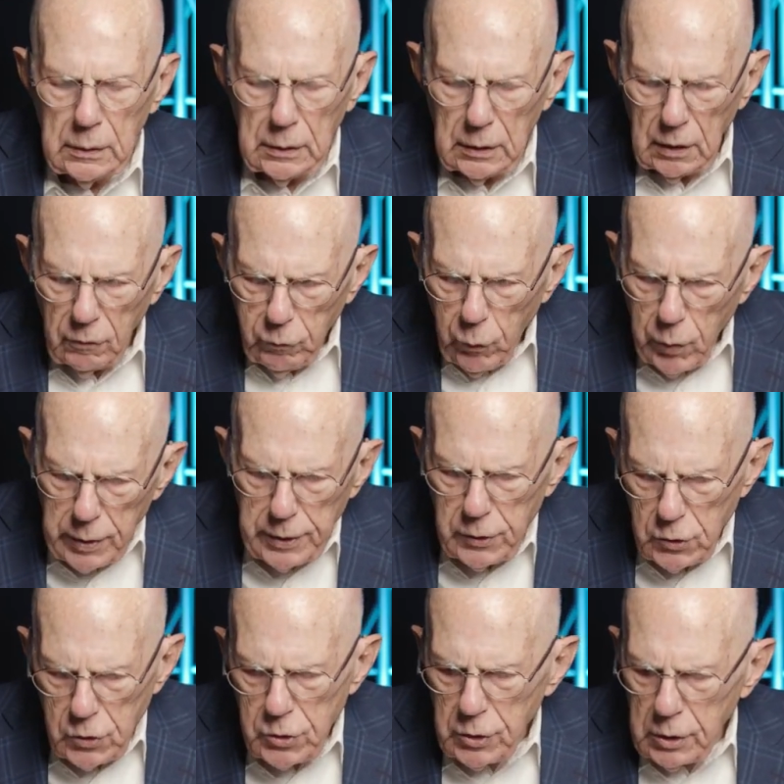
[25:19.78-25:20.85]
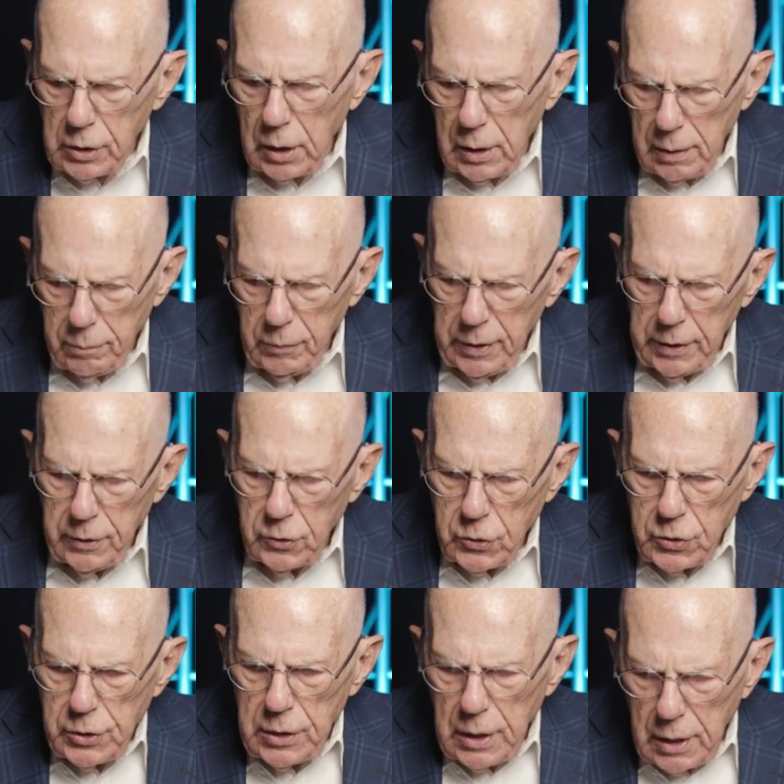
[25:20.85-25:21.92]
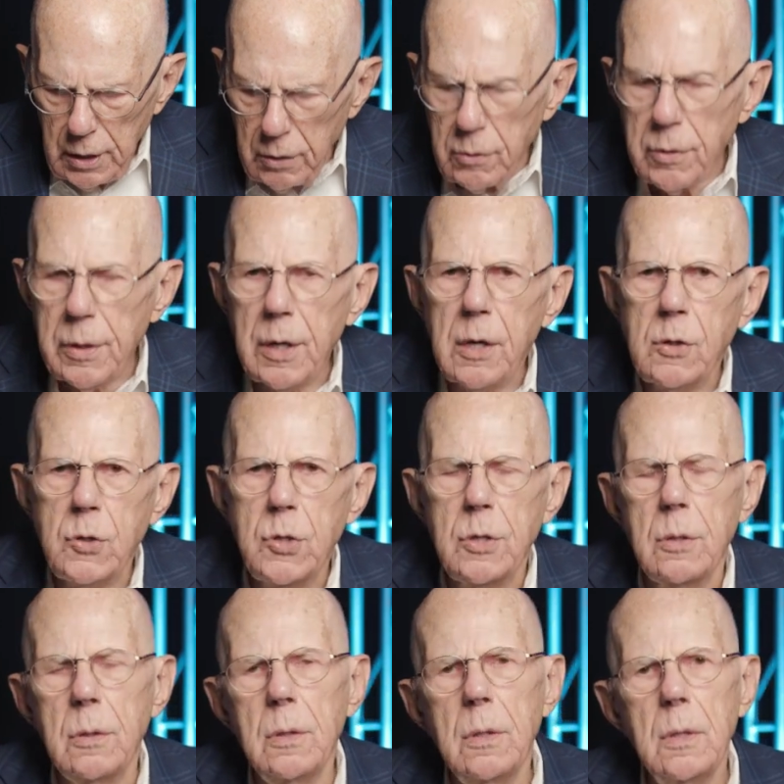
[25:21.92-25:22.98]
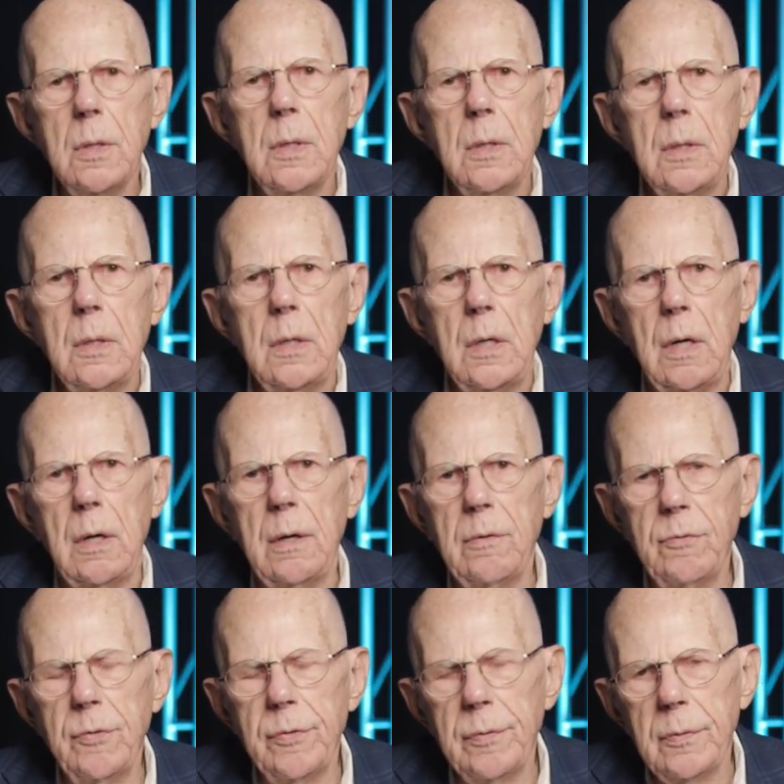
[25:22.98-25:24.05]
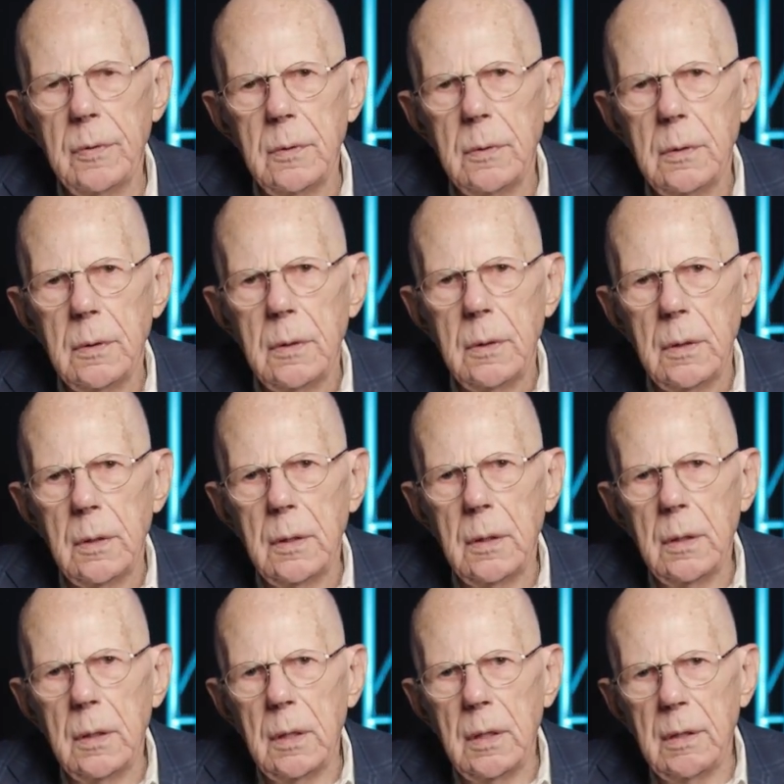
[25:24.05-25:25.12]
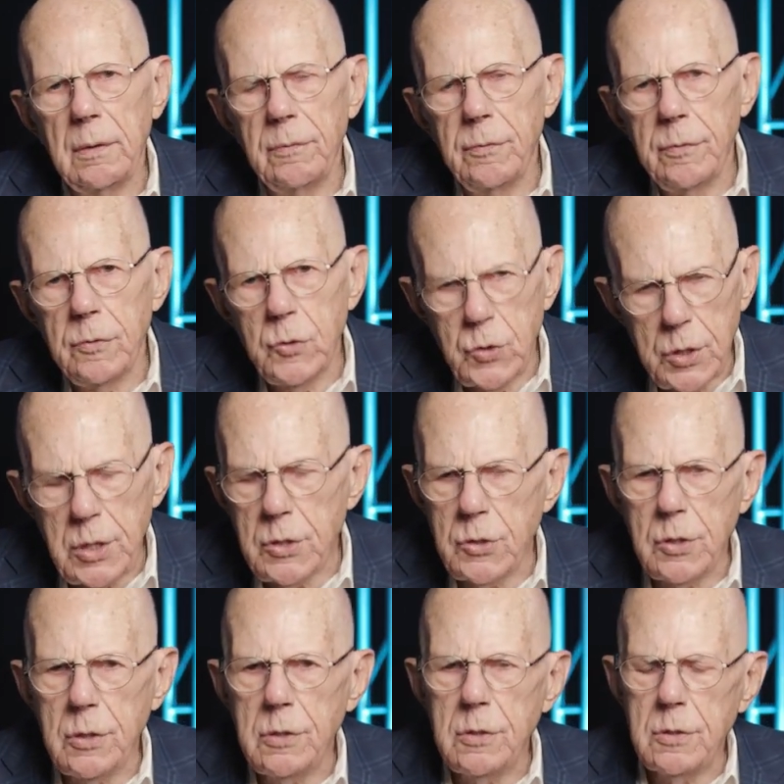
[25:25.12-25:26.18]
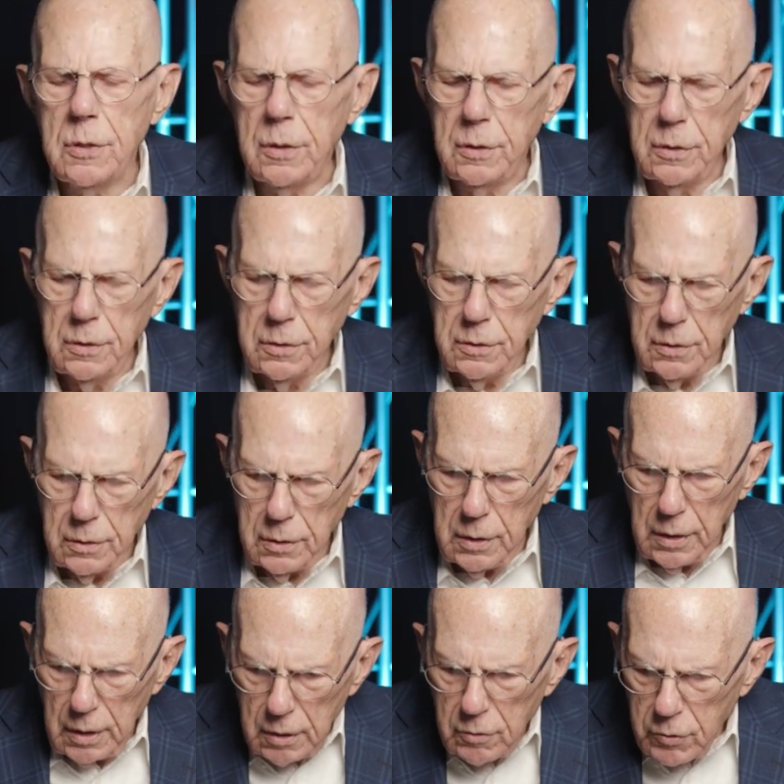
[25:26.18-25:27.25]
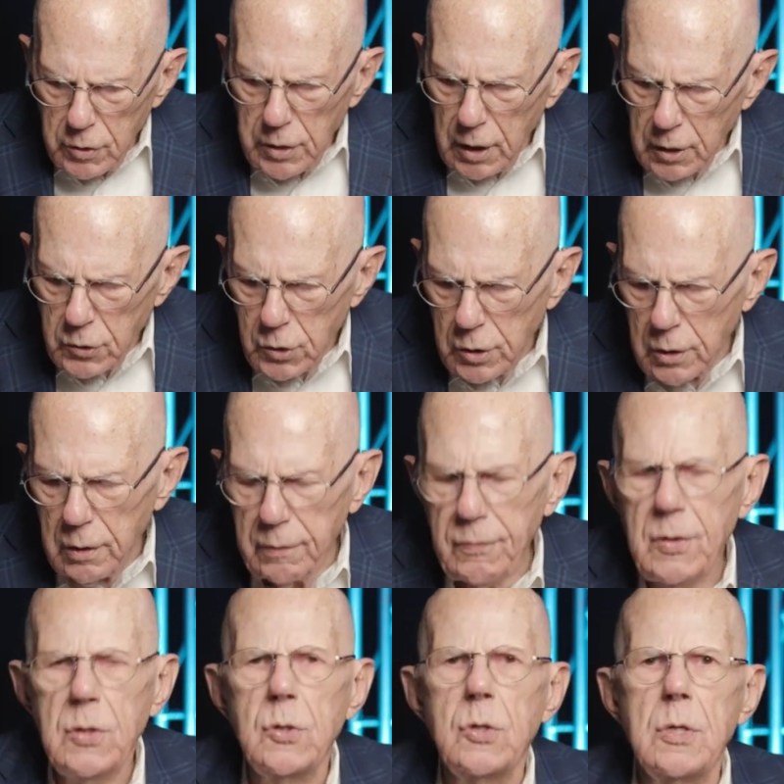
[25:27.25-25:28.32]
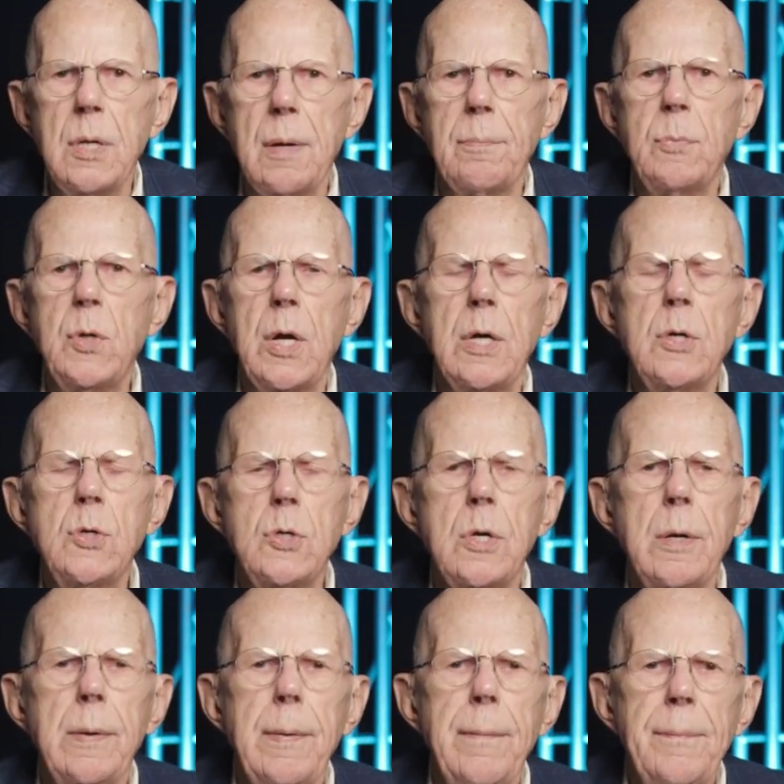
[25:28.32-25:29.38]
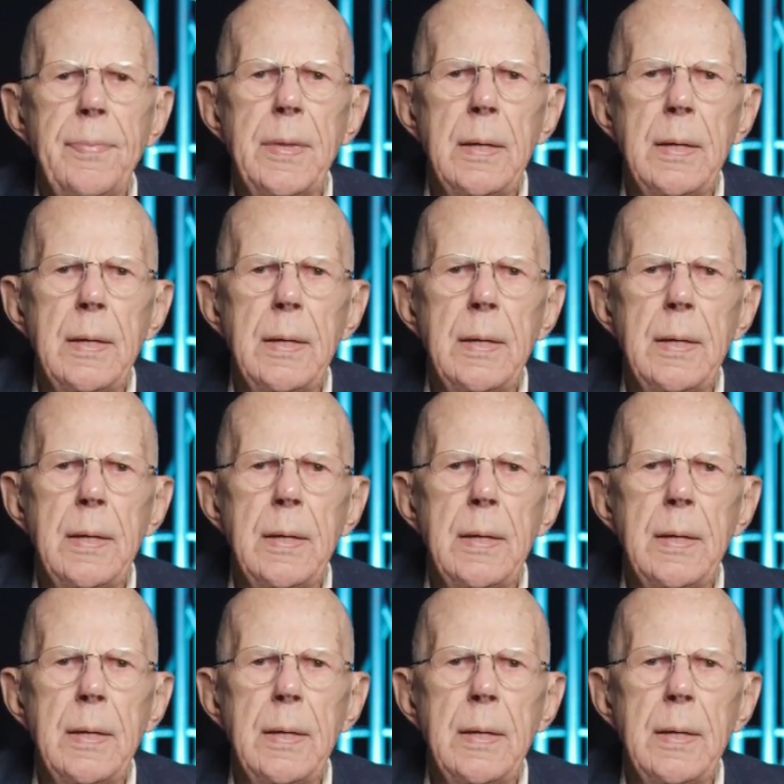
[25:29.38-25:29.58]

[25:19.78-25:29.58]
of what is to come. It is the introduction of, of Jesus, it is an introduction of his temptation,